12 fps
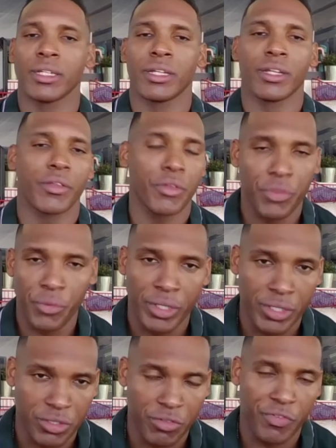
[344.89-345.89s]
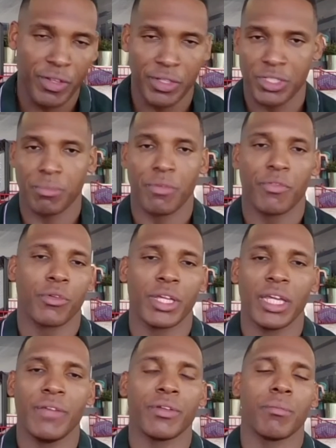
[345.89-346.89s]
and then another 3 years of fellowship
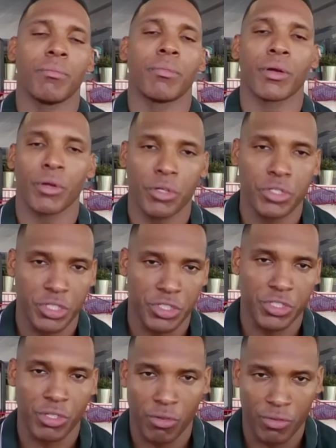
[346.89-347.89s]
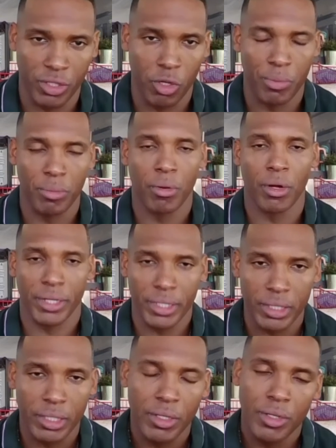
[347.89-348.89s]
before they even emerged and serve the open
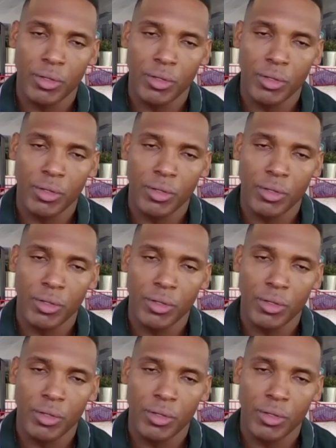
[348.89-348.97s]
market.